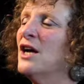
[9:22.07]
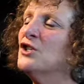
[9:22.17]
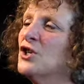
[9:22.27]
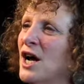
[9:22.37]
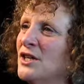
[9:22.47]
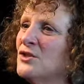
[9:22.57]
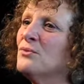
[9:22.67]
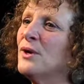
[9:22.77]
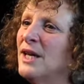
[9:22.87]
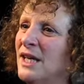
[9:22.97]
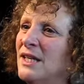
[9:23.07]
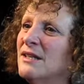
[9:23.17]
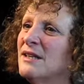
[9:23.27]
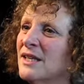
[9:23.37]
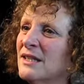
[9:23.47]
I tried to
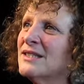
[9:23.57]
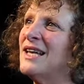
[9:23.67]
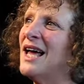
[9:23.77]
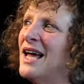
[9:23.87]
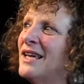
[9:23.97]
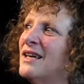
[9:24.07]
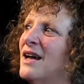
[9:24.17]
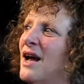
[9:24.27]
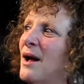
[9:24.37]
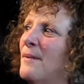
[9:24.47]
read things like Tale